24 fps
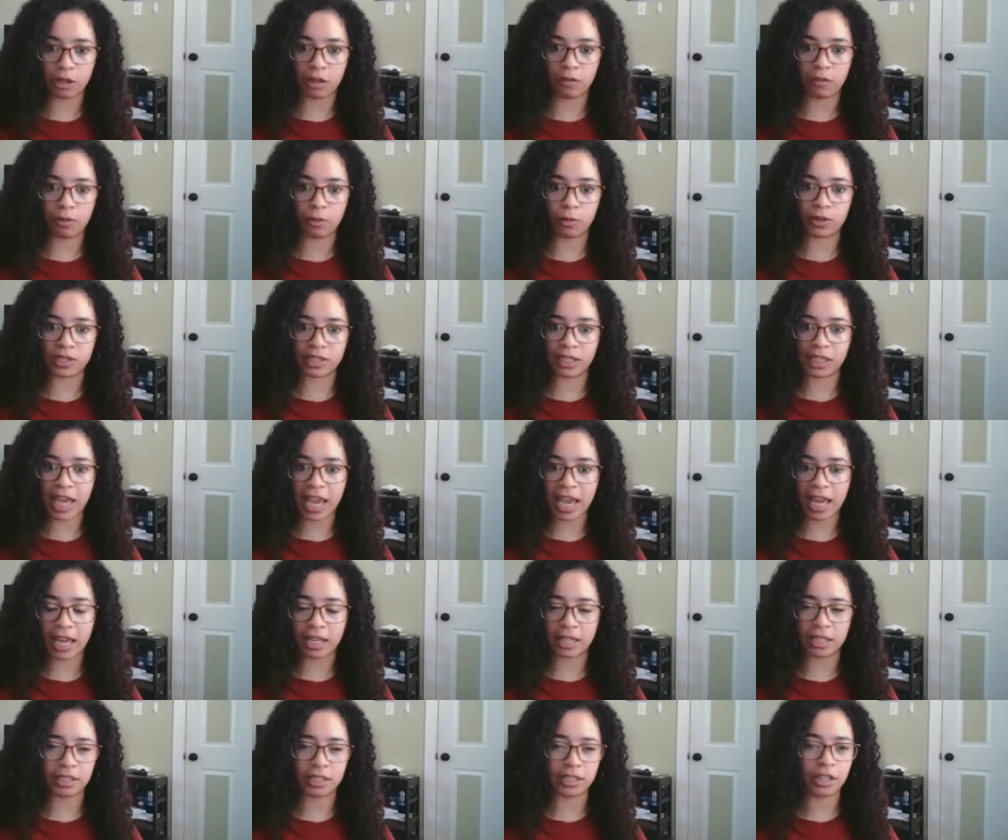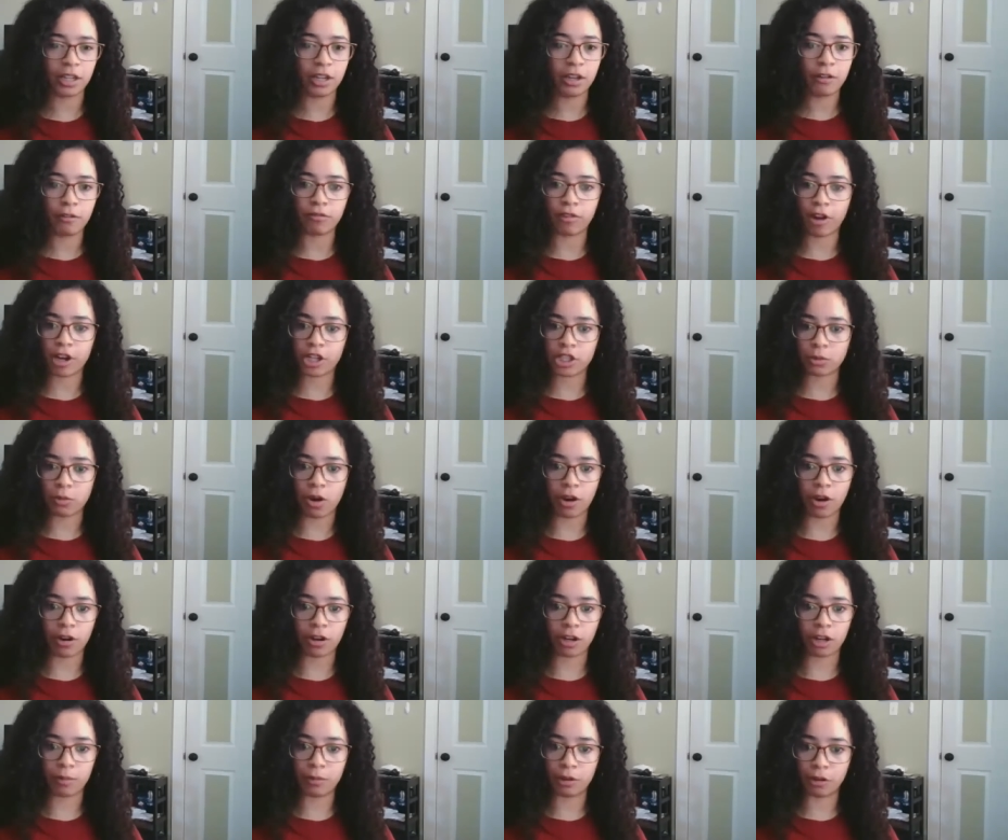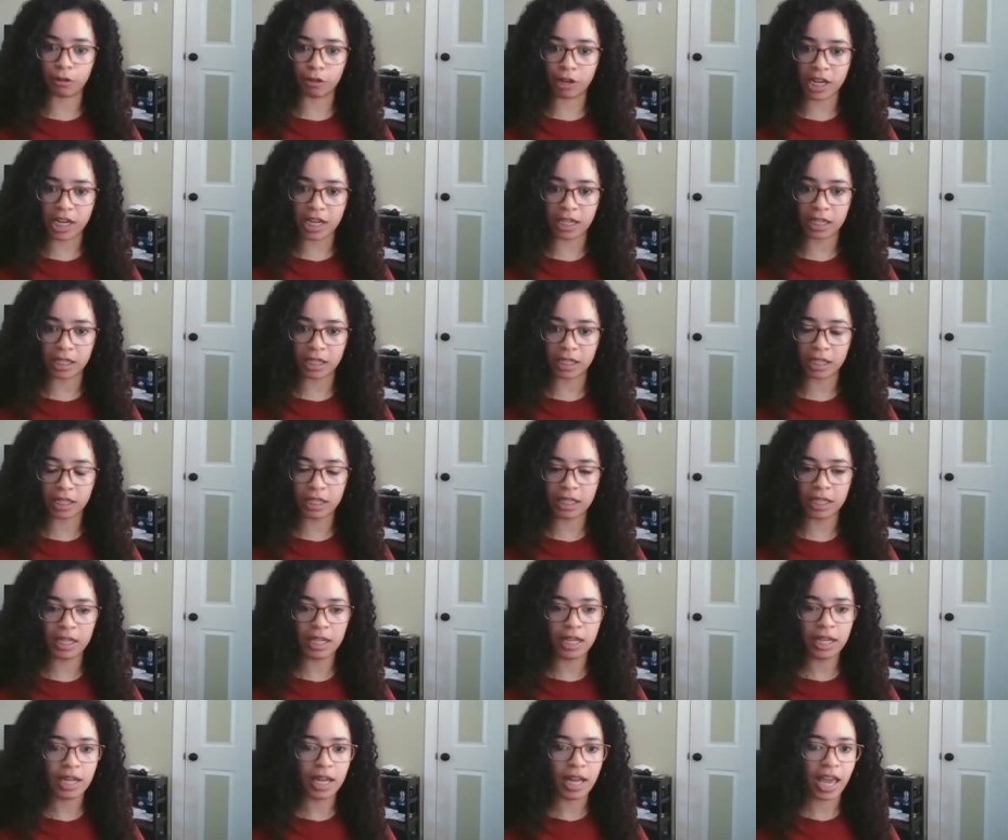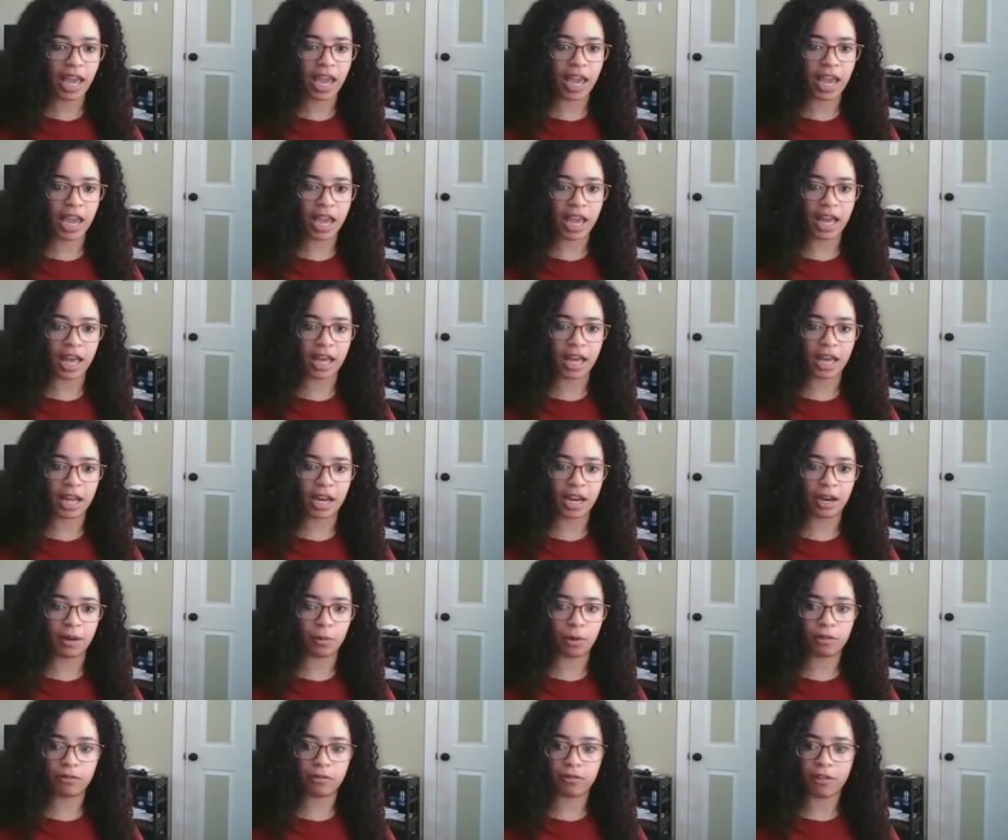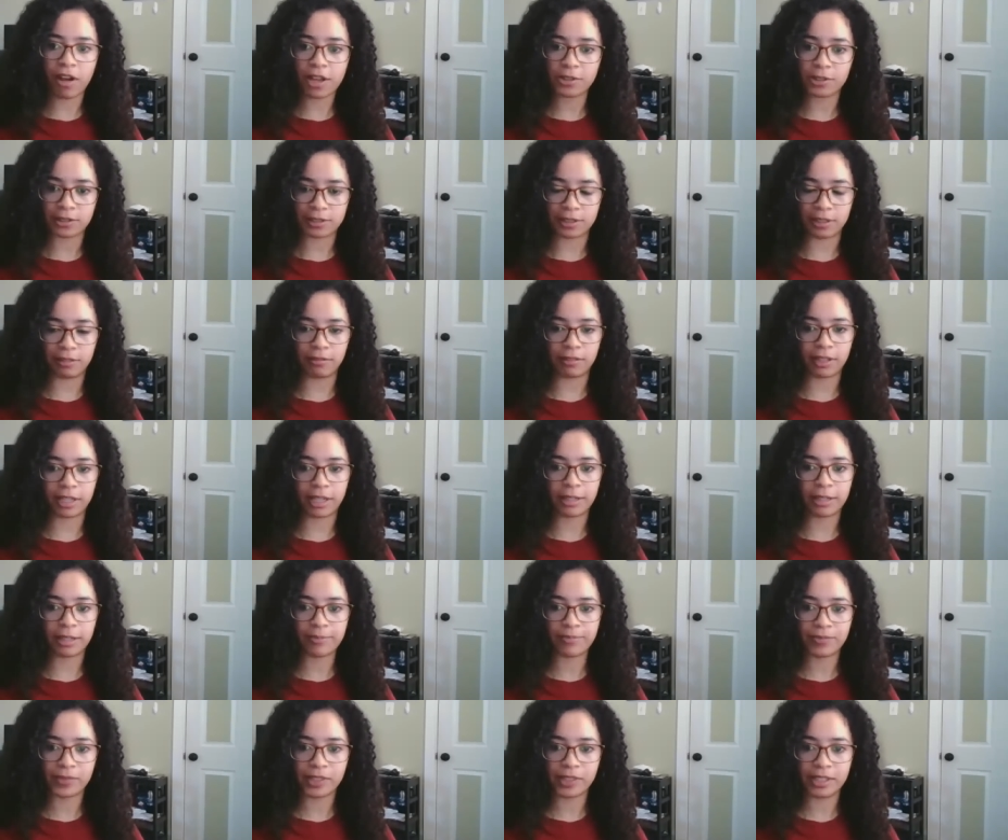So if it was land, freshwater, marine, and what fossils live there.